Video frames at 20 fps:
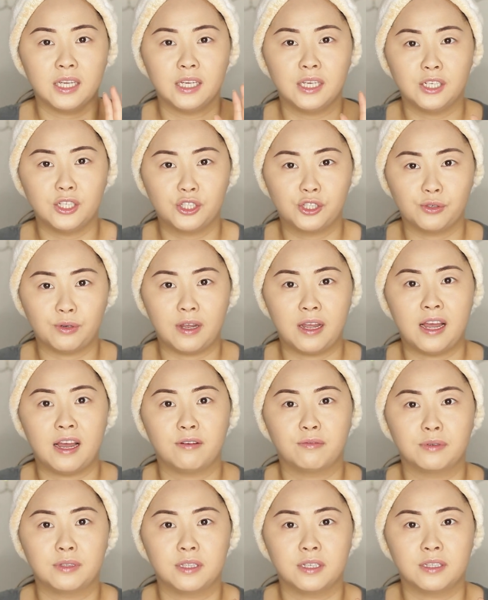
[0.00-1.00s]
issue I
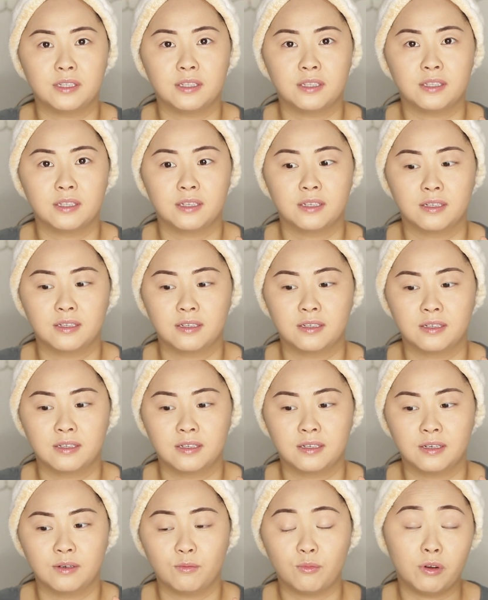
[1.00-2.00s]
have with this.
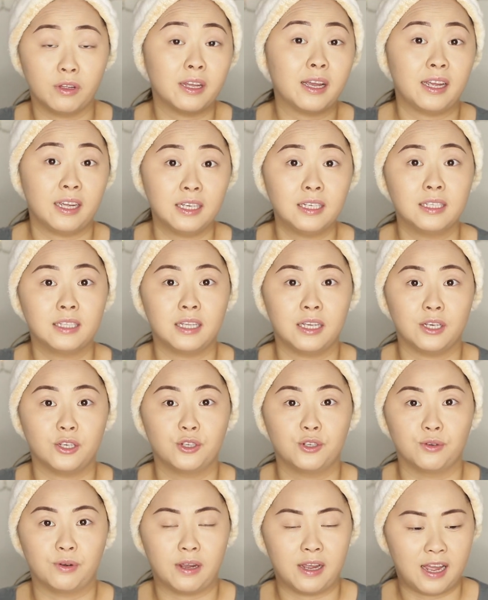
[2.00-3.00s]
Well, that is the
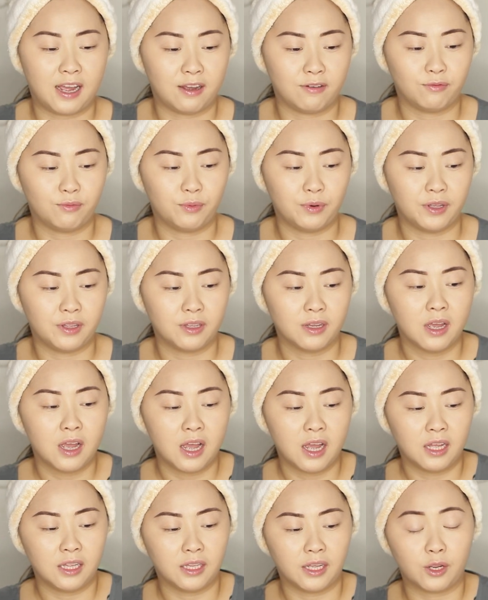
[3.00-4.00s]
issue I have with
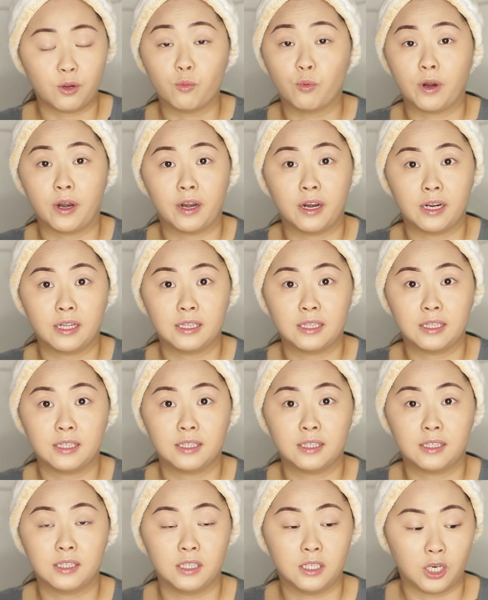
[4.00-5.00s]
like wearing
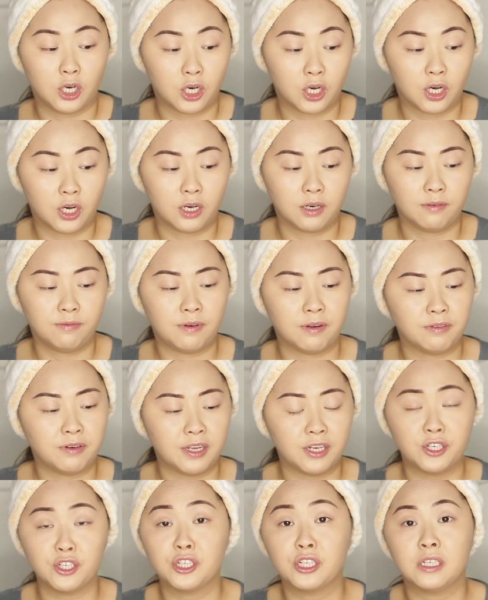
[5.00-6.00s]
her
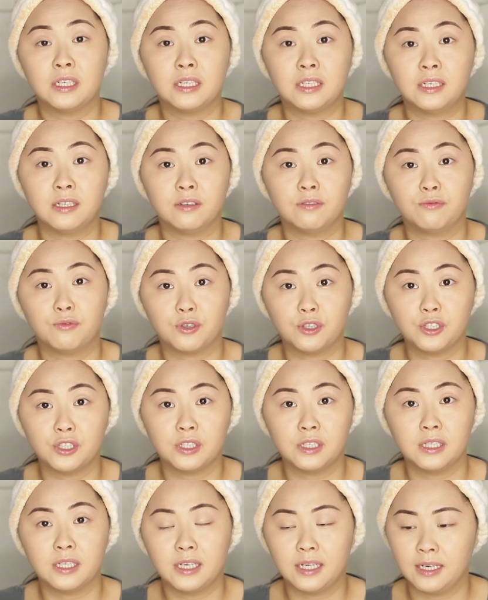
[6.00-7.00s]
foundation,
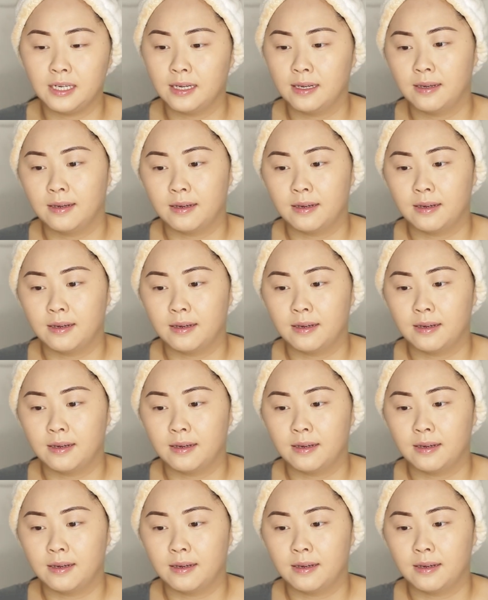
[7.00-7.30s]
unfortunately.